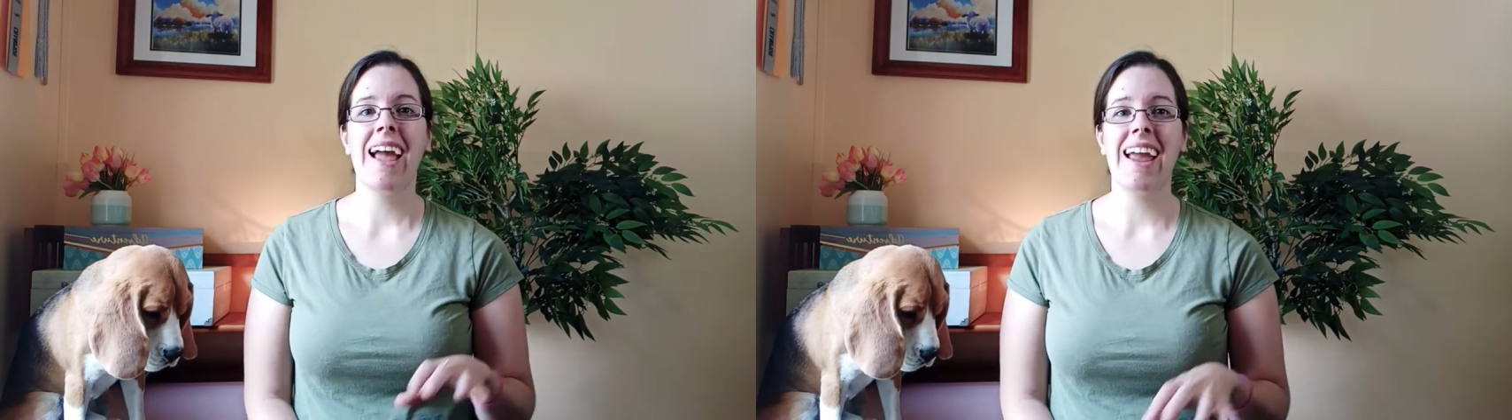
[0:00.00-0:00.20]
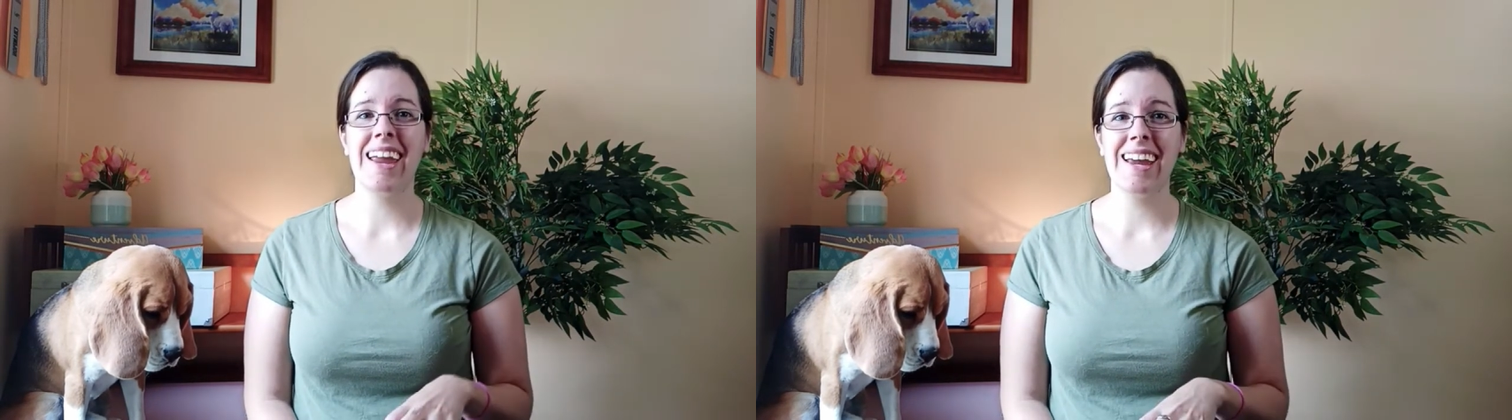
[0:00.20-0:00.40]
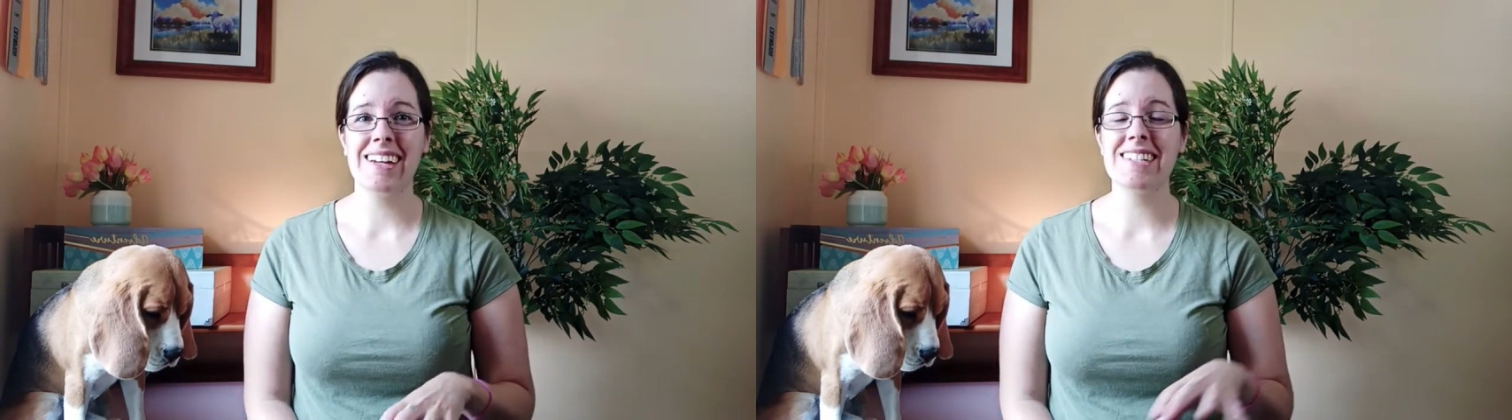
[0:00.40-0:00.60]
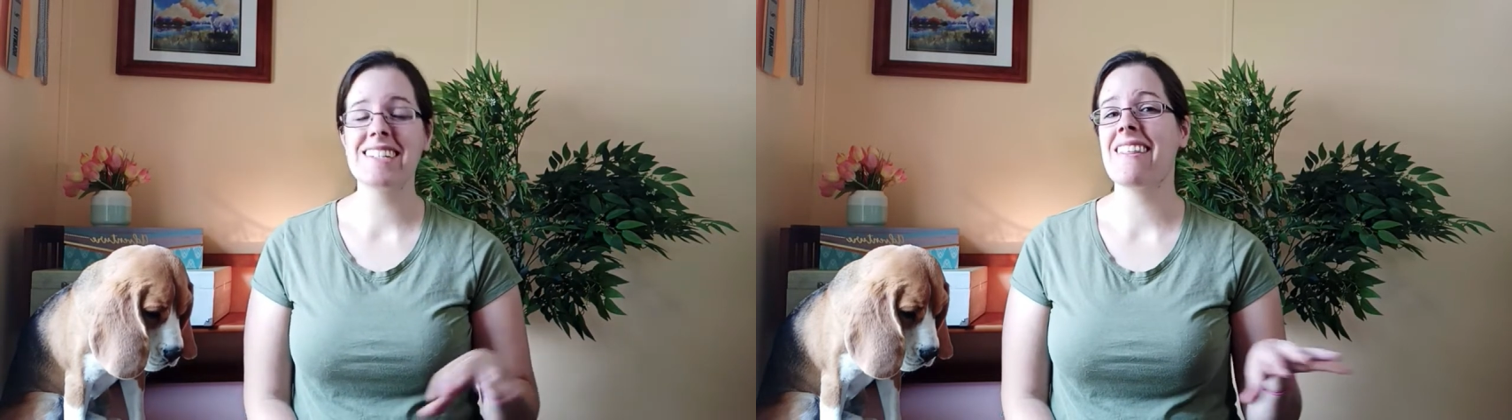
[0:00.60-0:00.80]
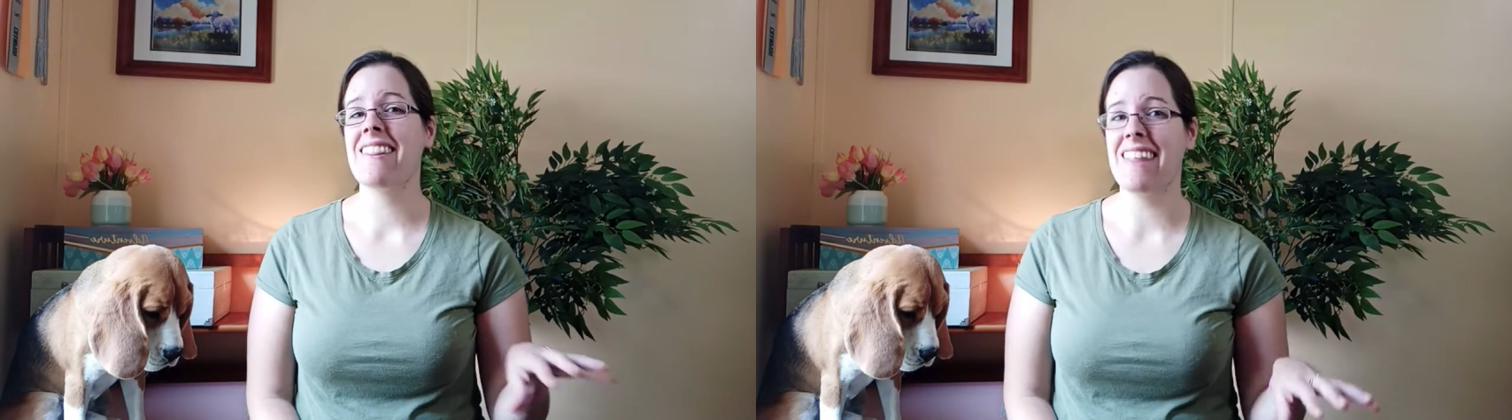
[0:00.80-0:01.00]
and
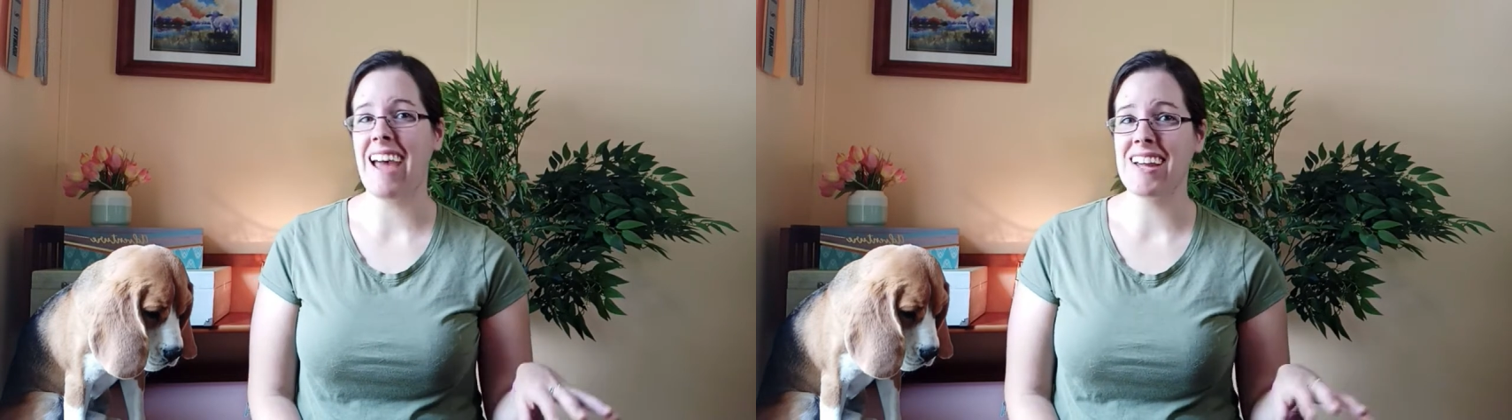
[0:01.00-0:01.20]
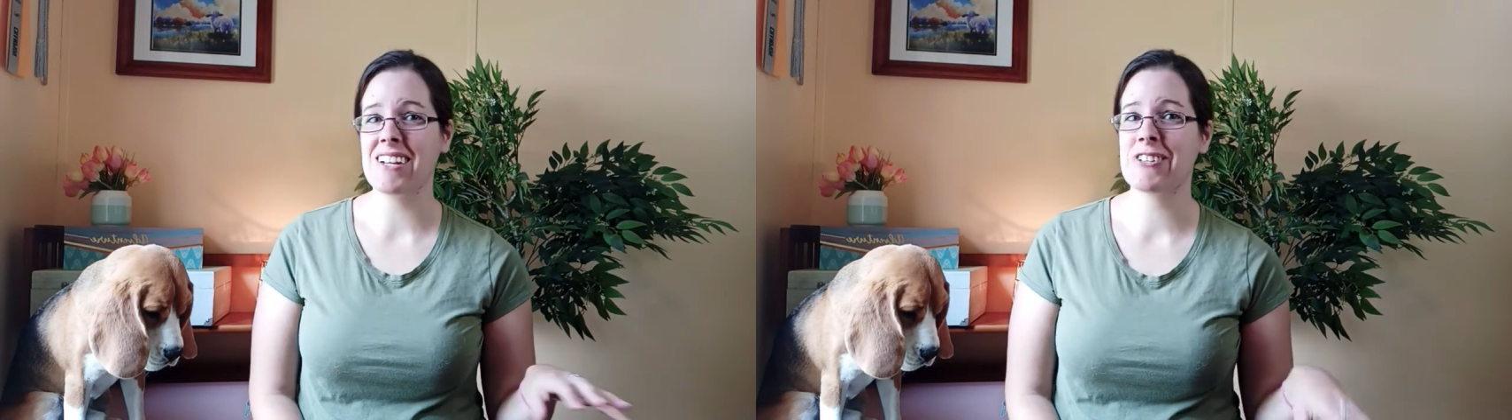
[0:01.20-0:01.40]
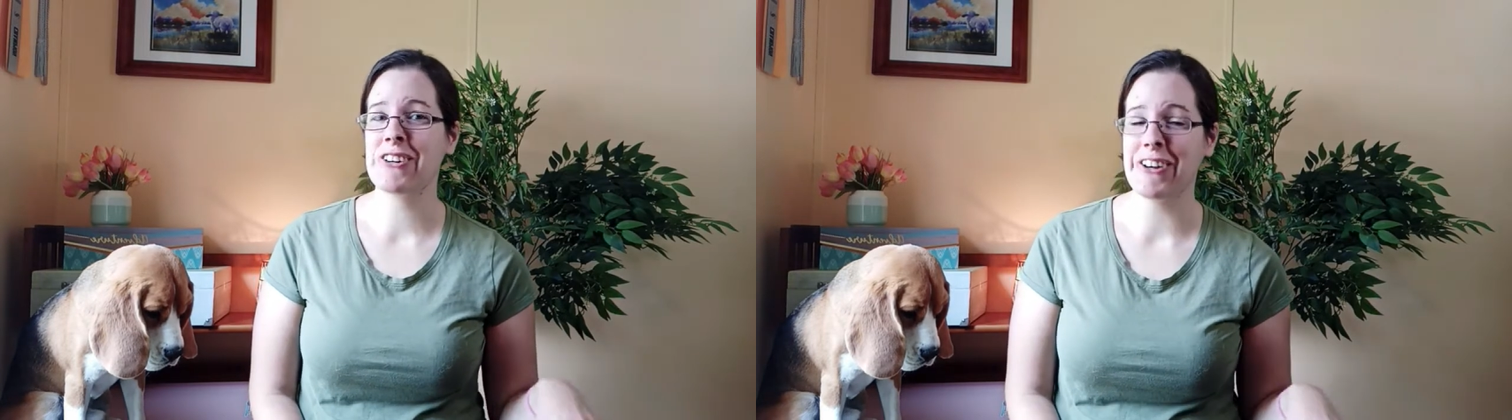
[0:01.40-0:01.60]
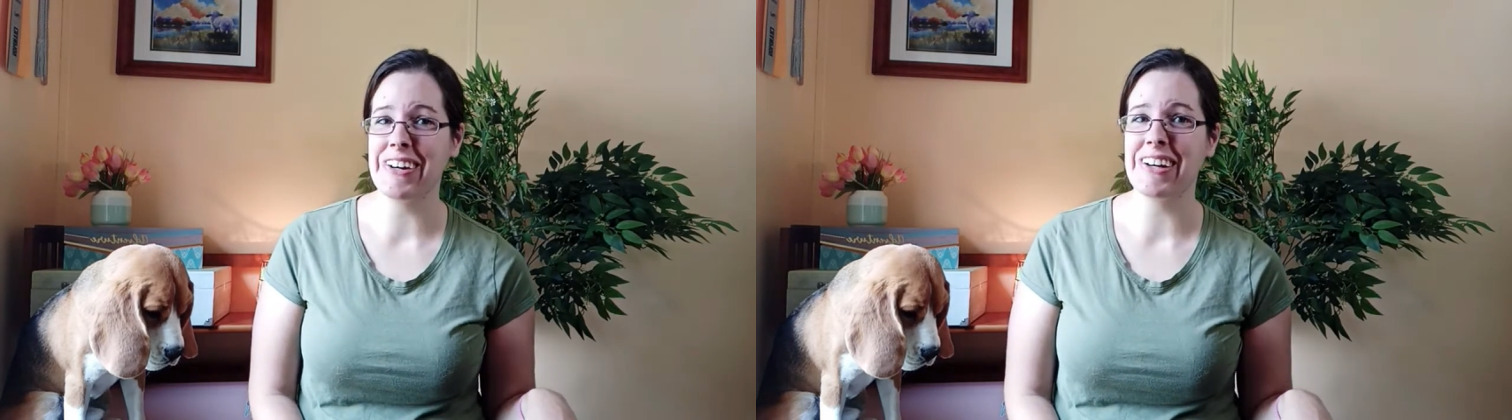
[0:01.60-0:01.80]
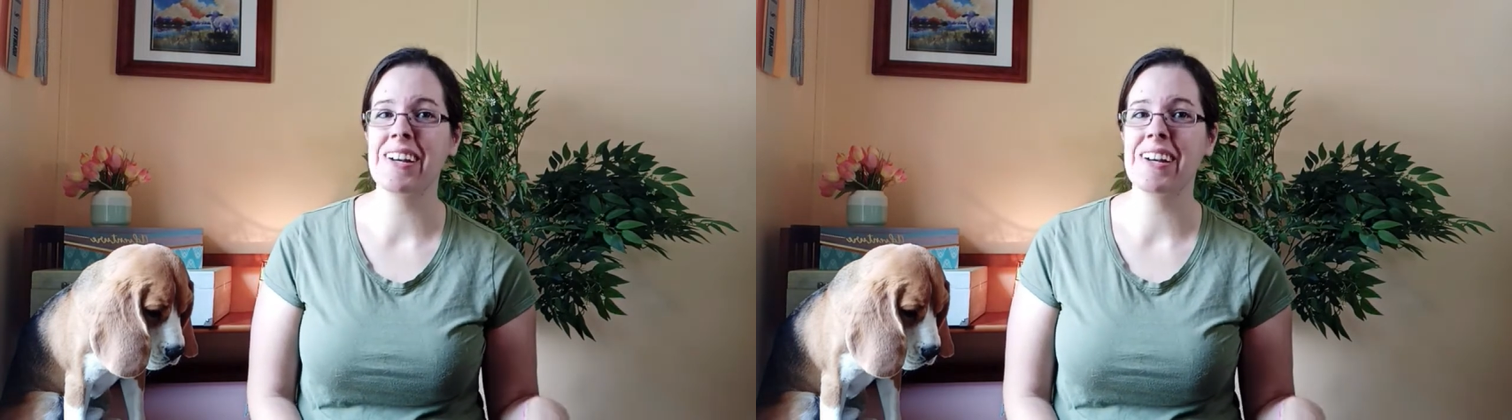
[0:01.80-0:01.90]
that in turn